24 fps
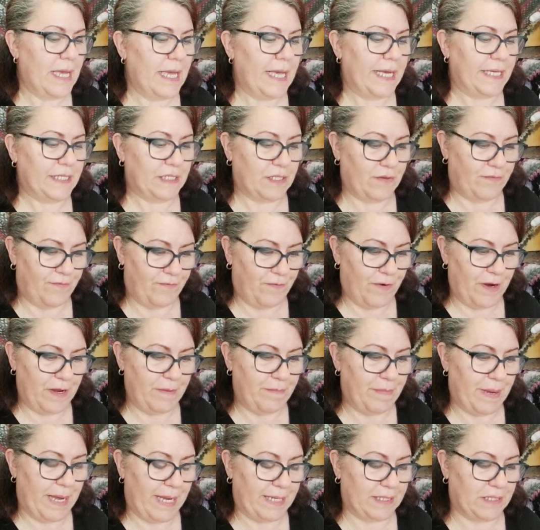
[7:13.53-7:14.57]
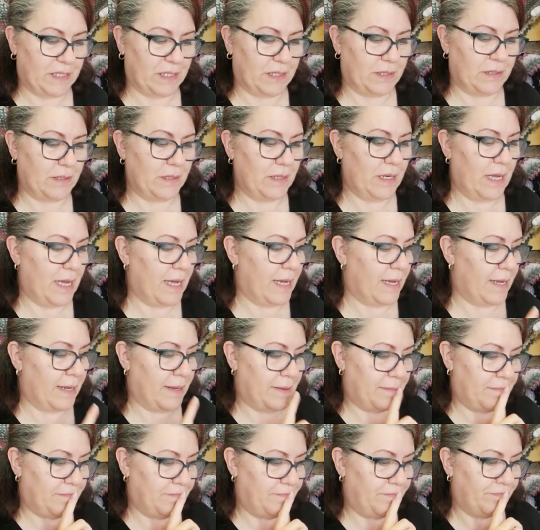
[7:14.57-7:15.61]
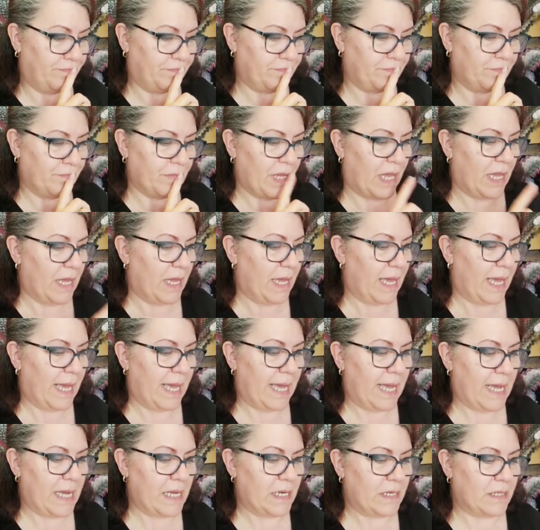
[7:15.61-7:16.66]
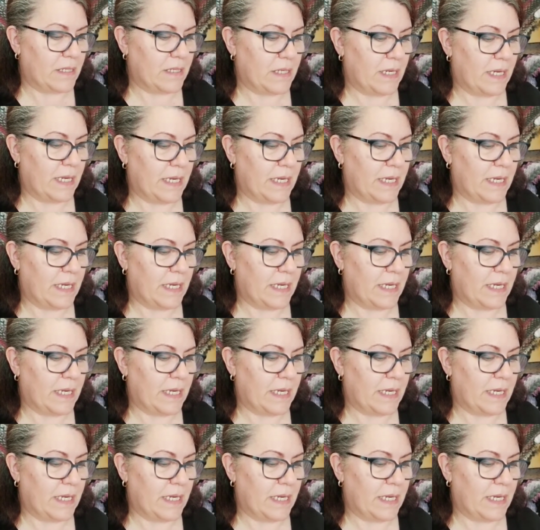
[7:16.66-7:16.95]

It's a free pattern, and